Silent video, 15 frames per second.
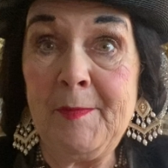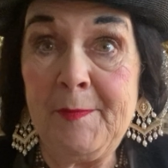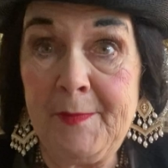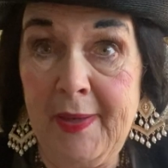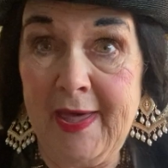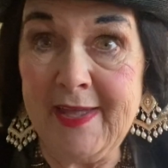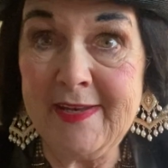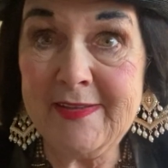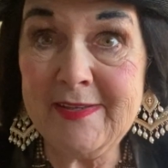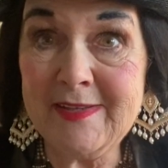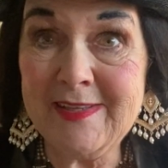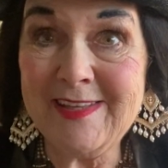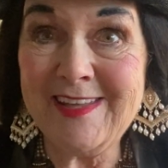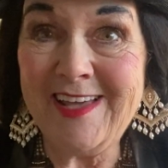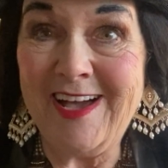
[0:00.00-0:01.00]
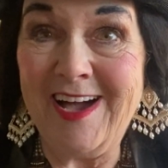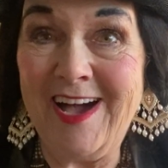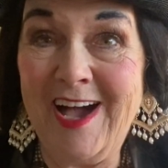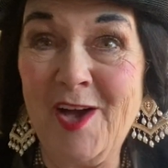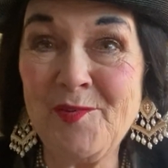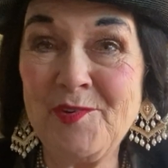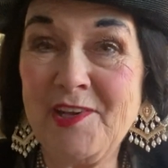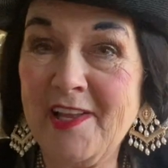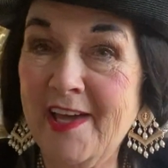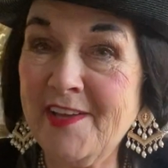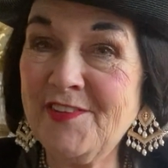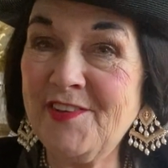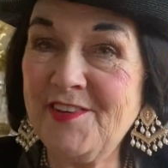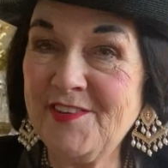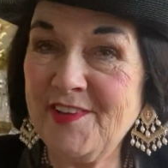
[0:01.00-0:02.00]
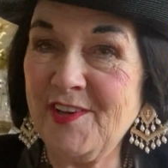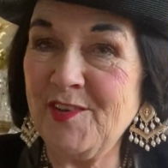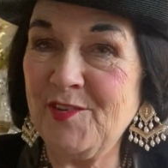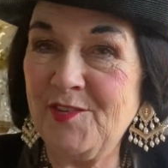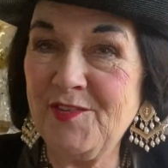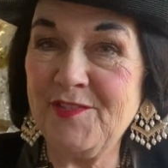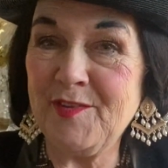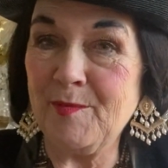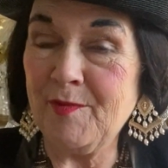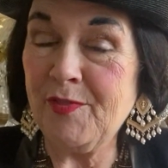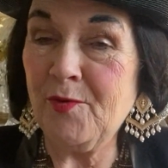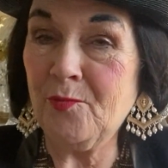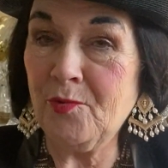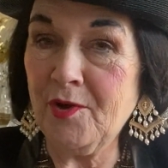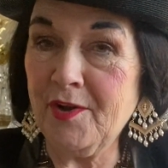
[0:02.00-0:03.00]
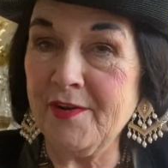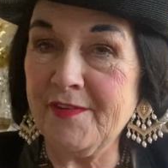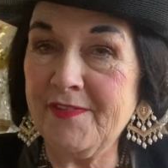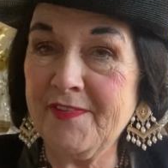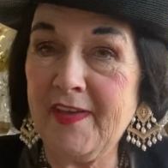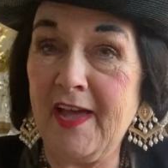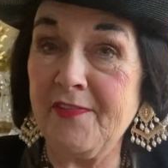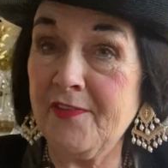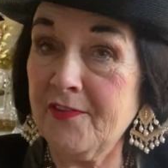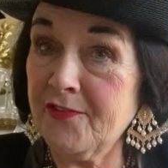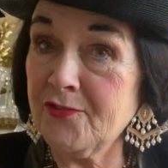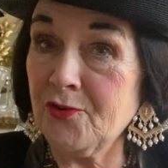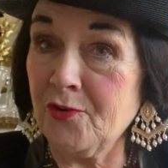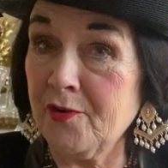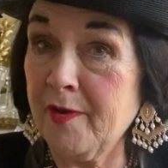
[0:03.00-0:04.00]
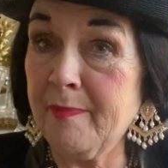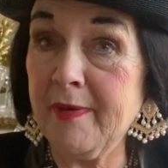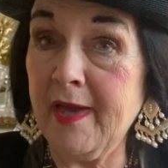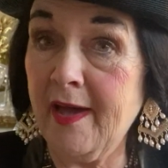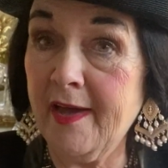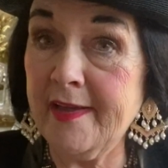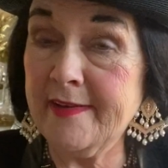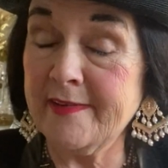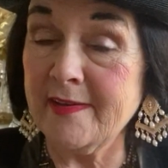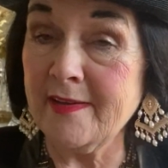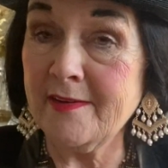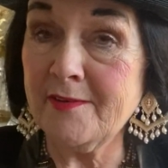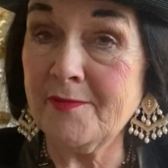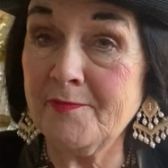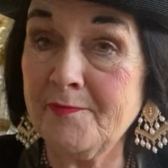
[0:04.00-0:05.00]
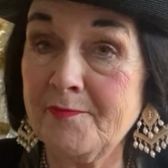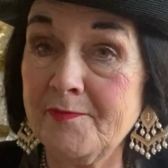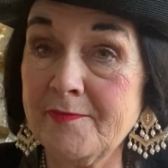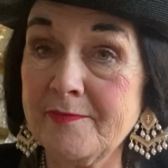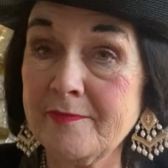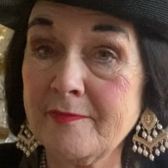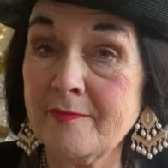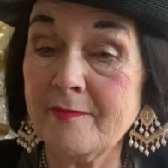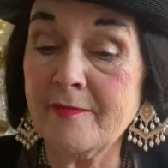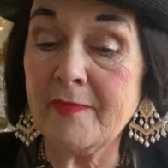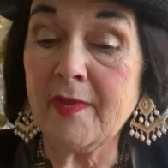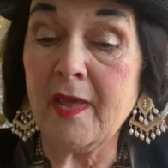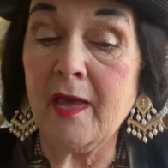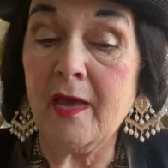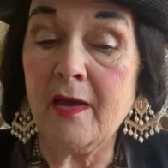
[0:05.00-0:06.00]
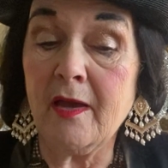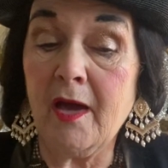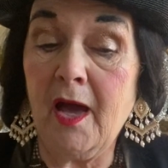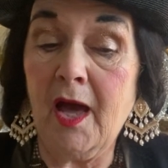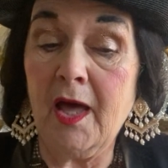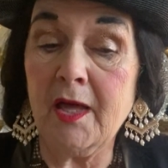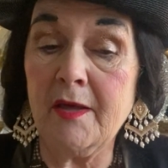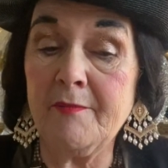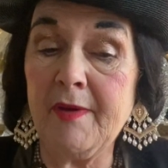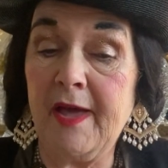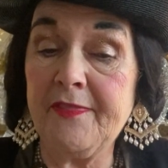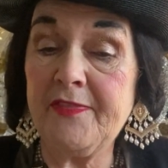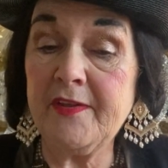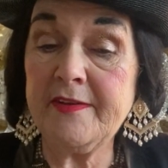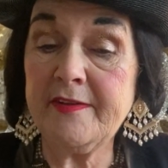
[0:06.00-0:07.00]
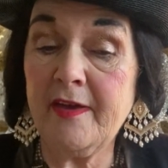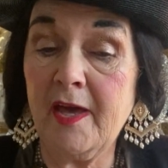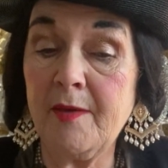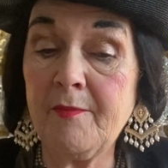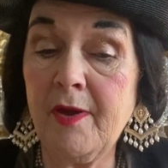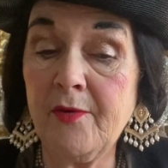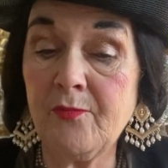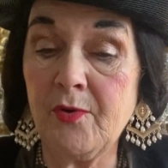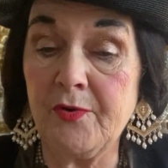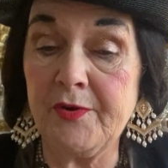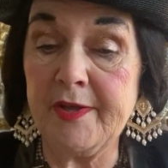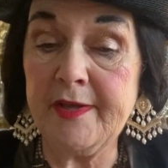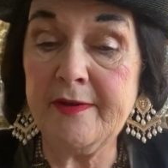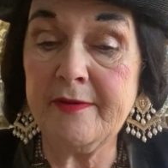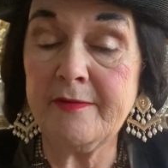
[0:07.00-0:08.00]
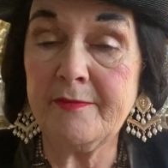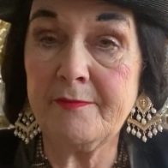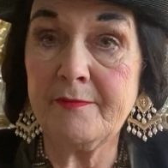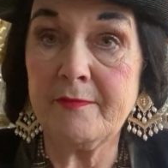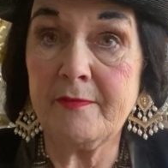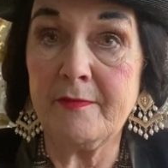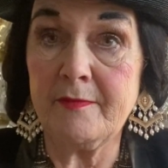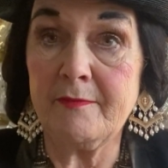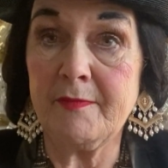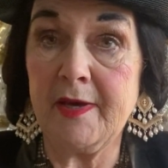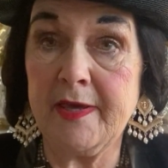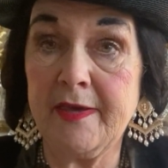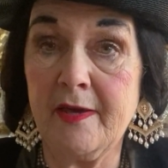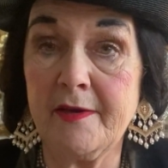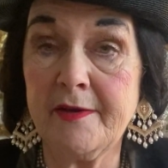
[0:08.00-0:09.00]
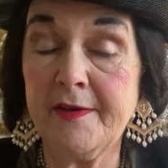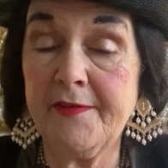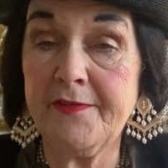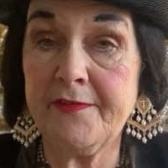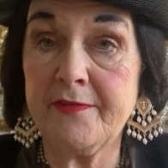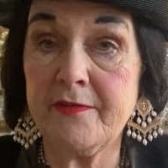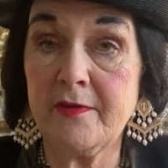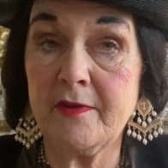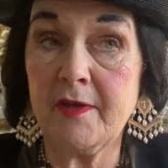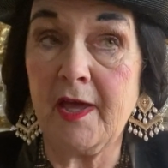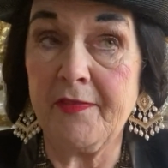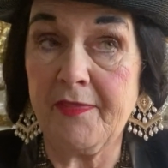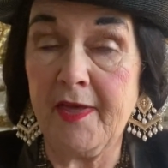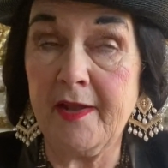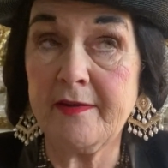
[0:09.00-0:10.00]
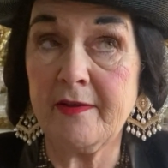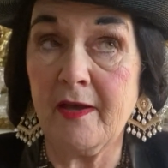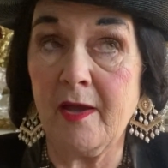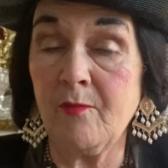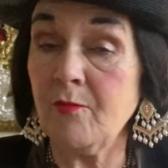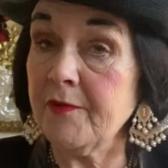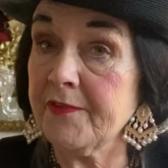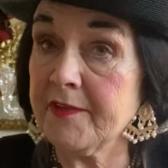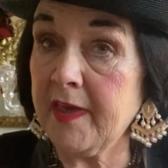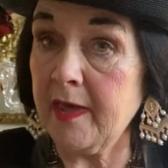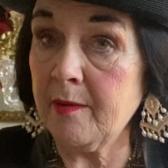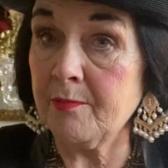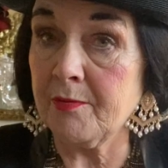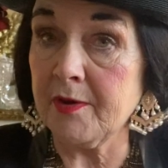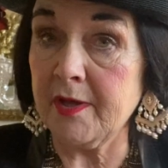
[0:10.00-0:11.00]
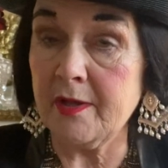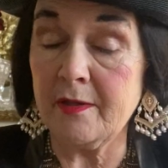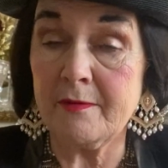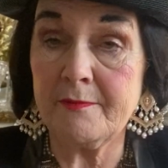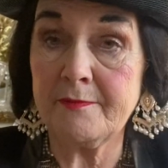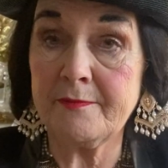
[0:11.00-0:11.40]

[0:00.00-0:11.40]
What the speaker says: But I would like to tell you some of the words and the story behind it. At the time I wrote it, my youngest at that time was Gabriel.